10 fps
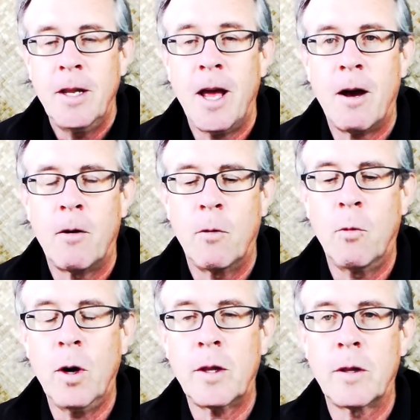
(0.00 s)
Now,
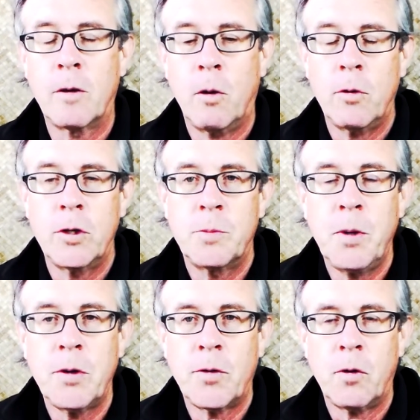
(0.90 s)
what the Holy
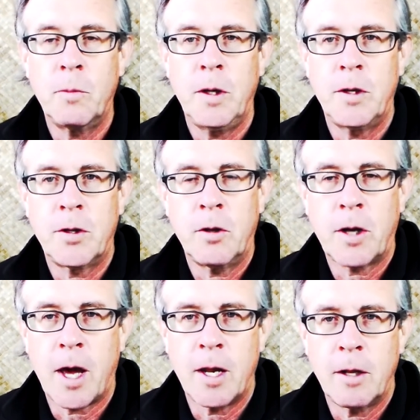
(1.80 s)
Spirit told me to
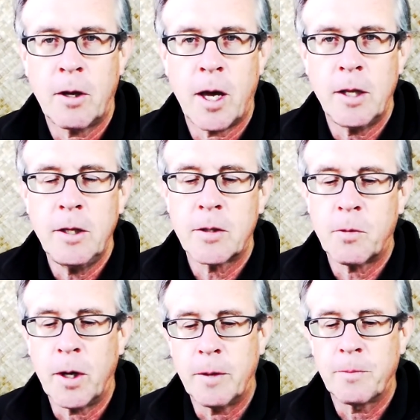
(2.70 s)
look at it, look at it
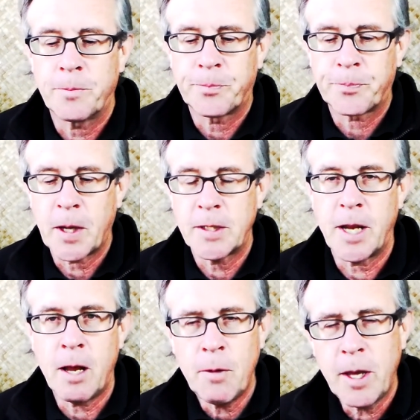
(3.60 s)
this way. I
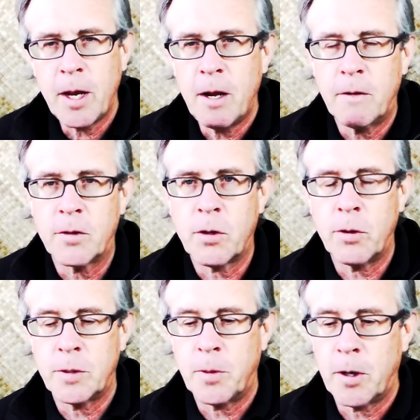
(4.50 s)
said, how do I get out of this
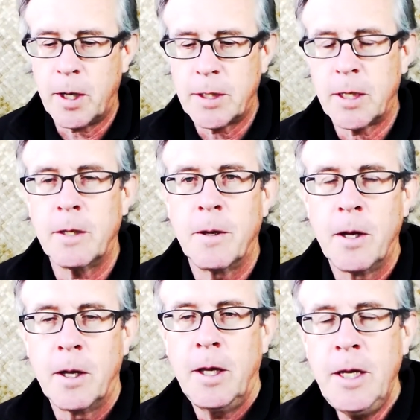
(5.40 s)
Holy Spirit? I said,
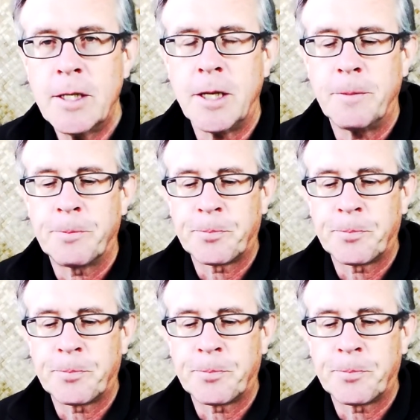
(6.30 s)
easy.